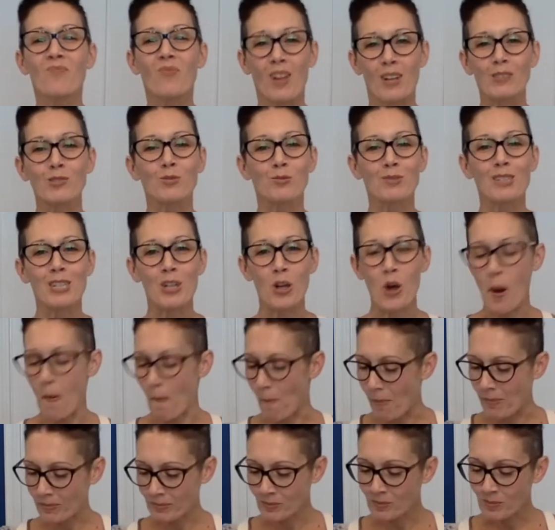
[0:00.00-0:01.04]
It was really
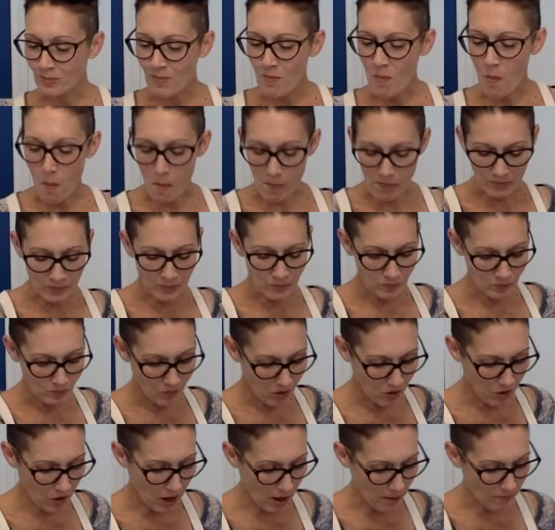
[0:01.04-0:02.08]
good.
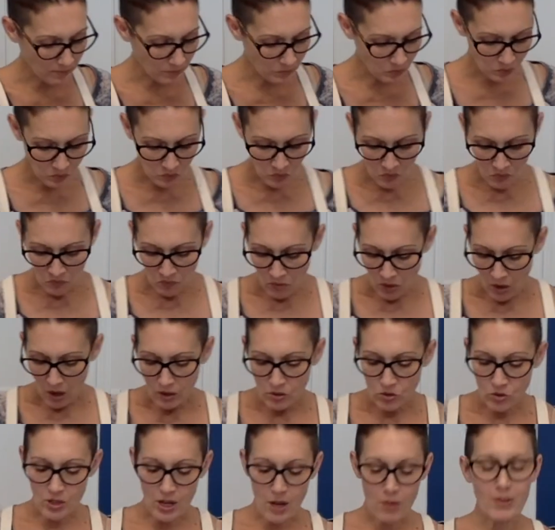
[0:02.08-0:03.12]
Mm-hmm. Okay.
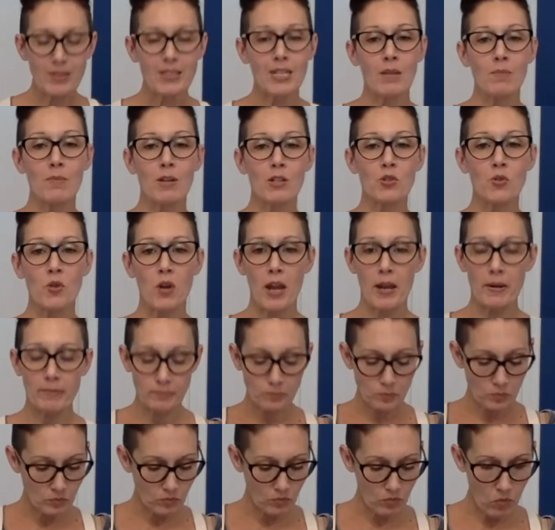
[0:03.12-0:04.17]
So now I'm going to take my
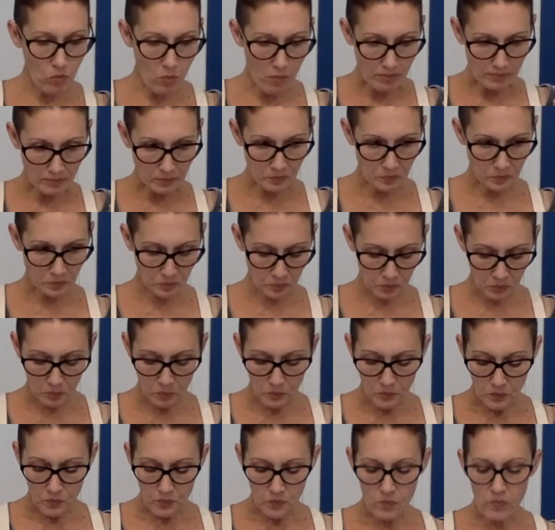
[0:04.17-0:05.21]
tray
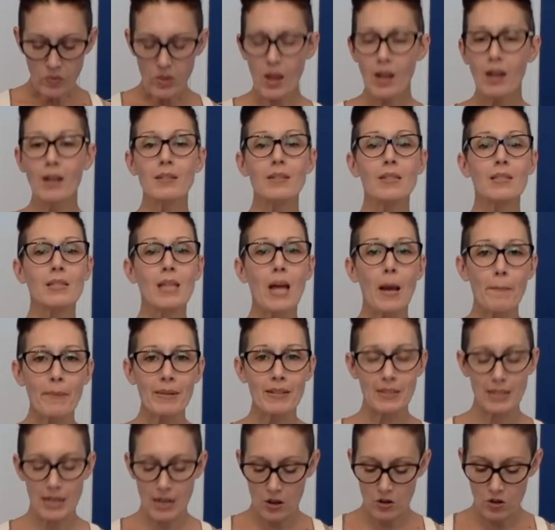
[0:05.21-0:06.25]
and slap
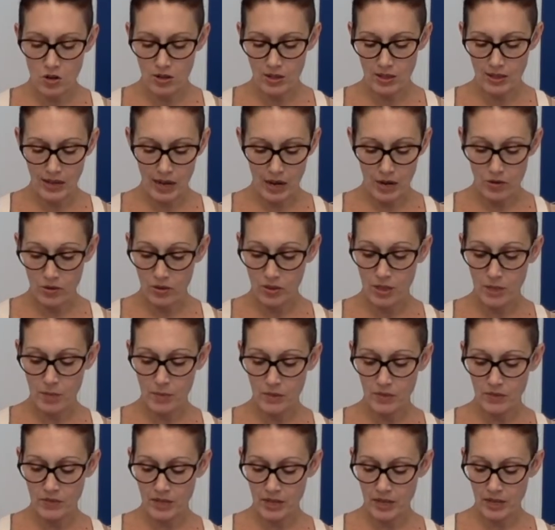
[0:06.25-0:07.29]
it down on the counter a couple
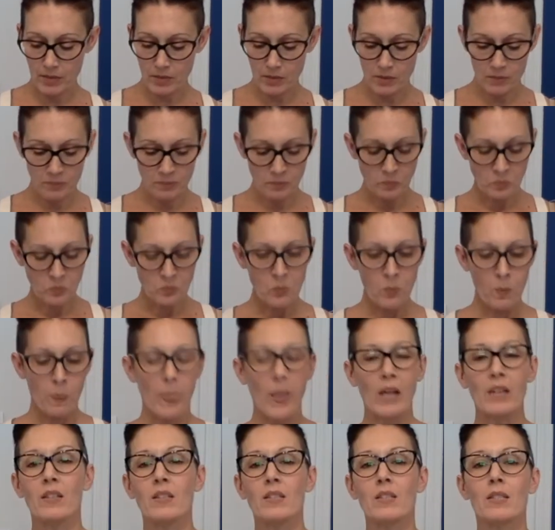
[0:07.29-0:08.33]
of times.
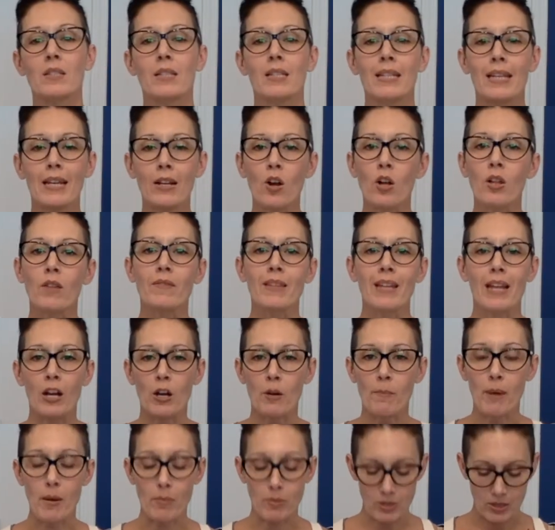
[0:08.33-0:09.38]
And this is going to get all the
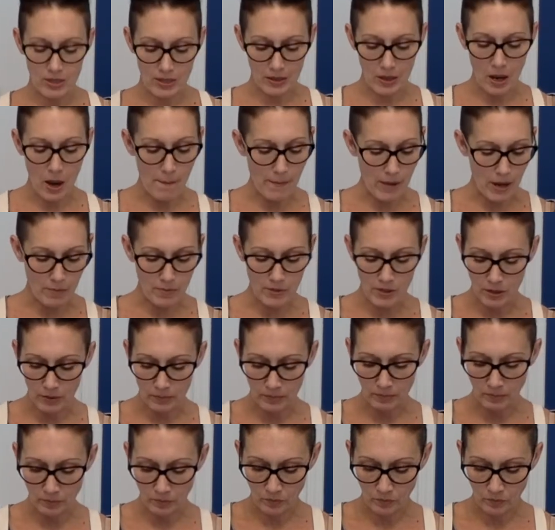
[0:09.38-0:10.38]
air bubbles to come up. So